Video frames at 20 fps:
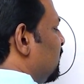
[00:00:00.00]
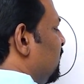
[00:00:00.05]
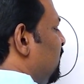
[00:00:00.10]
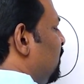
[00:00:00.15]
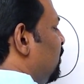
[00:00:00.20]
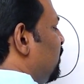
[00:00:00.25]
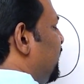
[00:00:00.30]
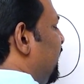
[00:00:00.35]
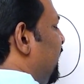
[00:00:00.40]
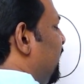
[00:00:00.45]

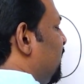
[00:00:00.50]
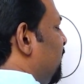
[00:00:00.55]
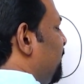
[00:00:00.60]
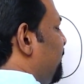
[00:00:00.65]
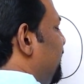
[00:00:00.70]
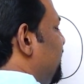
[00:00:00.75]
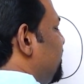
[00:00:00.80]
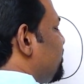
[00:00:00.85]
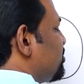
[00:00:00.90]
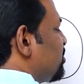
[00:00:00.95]
You take a
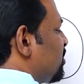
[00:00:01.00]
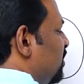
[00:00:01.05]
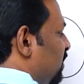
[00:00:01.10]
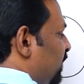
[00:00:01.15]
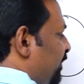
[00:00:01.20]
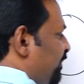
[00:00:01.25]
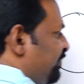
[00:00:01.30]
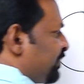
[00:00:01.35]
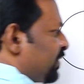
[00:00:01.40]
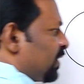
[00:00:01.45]

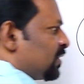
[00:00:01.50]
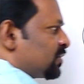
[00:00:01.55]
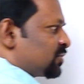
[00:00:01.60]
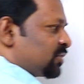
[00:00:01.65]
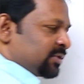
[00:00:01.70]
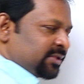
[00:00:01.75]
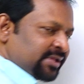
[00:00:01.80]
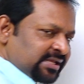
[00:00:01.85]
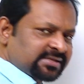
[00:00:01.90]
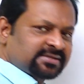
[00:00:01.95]
picture,
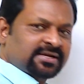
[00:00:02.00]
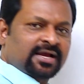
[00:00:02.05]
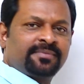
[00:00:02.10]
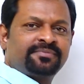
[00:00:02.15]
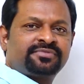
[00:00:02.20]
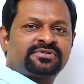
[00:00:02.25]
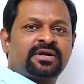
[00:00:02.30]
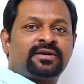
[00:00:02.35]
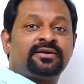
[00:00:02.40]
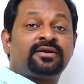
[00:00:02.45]
so this
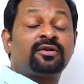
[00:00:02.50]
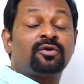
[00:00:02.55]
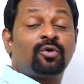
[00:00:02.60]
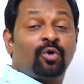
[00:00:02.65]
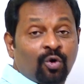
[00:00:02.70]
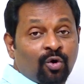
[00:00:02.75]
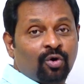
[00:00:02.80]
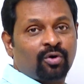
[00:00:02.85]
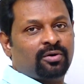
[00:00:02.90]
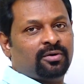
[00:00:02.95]
comes under
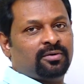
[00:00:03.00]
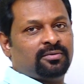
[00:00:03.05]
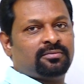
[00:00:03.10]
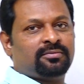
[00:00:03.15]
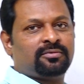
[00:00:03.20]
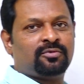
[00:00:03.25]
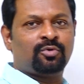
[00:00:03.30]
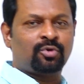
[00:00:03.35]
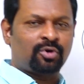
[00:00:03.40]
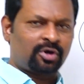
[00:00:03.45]
whole.
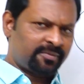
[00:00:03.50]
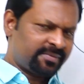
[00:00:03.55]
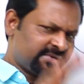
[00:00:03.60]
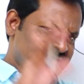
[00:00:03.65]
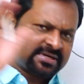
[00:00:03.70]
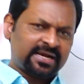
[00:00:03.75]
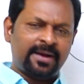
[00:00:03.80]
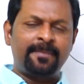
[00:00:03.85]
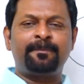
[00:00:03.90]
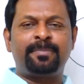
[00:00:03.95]
Whole
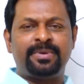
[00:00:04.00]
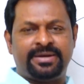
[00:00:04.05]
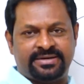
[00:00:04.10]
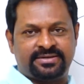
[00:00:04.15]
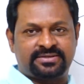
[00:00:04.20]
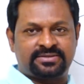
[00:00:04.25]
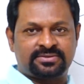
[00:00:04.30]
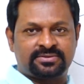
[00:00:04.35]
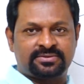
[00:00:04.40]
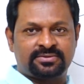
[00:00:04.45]
means
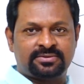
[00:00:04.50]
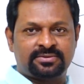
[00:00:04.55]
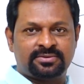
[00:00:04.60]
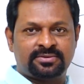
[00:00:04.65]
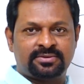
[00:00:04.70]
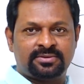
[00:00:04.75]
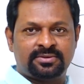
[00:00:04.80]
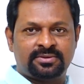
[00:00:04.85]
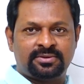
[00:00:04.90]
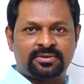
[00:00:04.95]
complete.
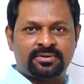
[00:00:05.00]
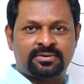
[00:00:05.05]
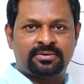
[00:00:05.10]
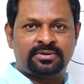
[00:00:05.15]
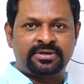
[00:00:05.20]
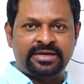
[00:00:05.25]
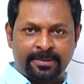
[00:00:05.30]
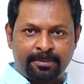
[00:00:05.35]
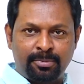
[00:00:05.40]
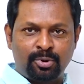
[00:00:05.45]

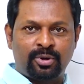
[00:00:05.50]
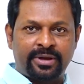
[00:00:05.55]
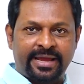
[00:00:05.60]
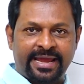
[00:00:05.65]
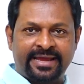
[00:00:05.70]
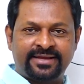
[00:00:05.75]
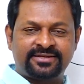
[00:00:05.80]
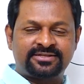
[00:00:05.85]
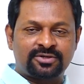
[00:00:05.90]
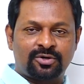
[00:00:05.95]

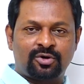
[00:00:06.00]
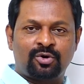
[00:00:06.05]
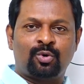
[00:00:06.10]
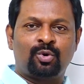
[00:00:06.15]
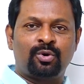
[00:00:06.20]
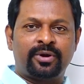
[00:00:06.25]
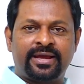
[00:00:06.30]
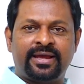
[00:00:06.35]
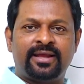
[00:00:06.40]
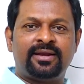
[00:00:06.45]

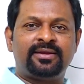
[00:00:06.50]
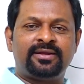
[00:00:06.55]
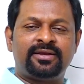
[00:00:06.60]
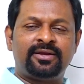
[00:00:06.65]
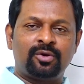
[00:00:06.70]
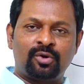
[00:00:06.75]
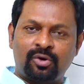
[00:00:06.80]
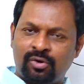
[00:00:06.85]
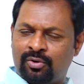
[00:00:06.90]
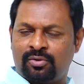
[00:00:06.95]

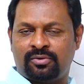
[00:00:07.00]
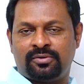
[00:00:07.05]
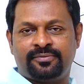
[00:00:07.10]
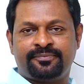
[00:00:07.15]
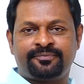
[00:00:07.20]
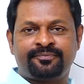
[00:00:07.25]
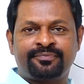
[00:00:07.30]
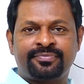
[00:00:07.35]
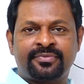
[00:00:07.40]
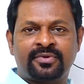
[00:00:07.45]
W-H-O-L-E,
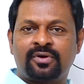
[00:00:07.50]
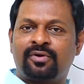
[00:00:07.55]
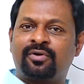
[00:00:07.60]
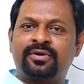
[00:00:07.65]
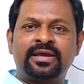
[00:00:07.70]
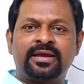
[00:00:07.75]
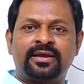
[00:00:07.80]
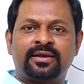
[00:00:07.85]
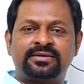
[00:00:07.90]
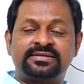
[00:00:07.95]
whole.
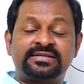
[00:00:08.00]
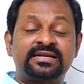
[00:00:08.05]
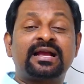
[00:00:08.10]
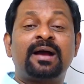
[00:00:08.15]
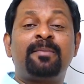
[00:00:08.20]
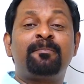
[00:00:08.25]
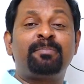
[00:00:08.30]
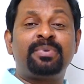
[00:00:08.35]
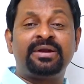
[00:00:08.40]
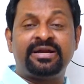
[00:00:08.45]
Okay, it's a
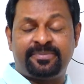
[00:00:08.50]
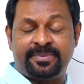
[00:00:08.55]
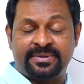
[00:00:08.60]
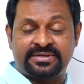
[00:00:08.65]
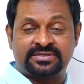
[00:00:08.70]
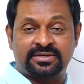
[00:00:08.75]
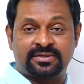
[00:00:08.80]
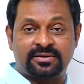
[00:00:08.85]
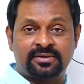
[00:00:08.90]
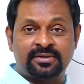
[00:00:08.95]
complete
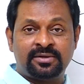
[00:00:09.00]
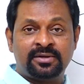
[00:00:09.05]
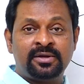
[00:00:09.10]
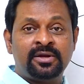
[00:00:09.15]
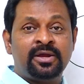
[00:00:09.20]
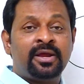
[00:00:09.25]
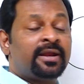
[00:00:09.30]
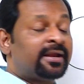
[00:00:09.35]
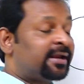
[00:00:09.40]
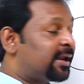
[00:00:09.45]
picture.
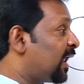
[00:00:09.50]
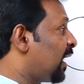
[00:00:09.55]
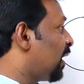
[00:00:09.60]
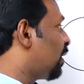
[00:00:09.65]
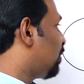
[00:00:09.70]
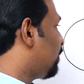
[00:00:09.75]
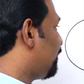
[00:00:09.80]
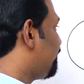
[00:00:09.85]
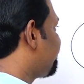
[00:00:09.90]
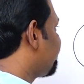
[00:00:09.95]

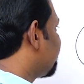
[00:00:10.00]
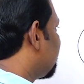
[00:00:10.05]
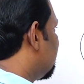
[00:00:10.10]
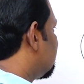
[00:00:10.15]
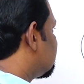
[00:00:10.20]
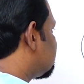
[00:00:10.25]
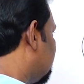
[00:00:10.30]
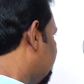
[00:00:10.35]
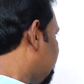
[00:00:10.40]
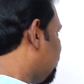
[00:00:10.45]
Now,
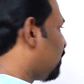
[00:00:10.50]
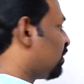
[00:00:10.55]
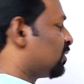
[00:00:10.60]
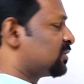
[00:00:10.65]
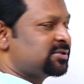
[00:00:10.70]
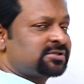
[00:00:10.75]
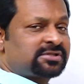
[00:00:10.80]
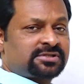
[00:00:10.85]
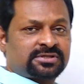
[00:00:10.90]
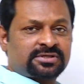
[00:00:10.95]

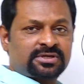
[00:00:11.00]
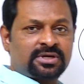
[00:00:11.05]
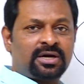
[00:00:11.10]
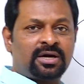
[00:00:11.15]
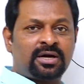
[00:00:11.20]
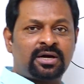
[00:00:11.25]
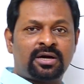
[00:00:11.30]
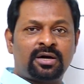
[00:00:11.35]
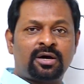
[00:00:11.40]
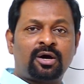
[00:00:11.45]
suppose
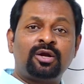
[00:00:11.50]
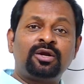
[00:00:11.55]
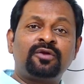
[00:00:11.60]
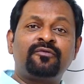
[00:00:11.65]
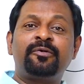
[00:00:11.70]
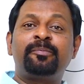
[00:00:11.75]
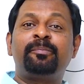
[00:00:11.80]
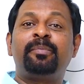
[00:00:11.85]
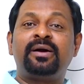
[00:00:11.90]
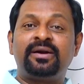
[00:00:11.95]
on
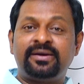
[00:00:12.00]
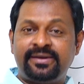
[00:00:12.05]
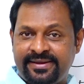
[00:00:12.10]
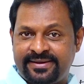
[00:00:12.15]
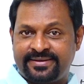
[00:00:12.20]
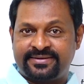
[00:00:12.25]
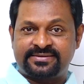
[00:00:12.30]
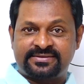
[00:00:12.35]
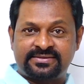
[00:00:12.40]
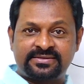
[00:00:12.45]
our
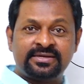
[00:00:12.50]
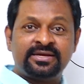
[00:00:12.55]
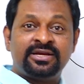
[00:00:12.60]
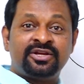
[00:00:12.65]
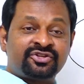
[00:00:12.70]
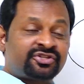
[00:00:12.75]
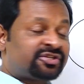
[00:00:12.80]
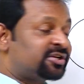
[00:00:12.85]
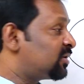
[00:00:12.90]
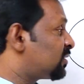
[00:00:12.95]
birthdays,
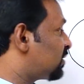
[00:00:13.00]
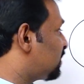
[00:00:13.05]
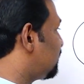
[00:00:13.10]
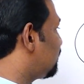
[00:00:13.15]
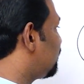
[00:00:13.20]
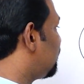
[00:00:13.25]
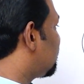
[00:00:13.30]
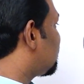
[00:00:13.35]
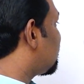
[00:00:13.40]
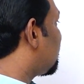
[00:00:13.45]

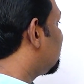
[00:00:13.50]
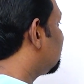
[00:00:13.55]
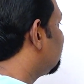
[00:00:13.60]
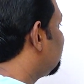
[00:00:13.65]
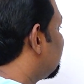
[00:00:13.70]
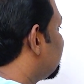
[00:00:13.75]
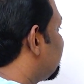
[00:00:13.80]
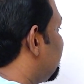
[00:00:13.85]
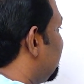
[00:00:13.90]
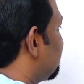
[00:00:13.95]
children will cut
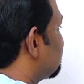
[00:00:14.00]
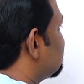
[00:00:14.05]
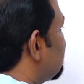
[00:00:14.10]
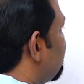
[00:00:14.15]
the cake.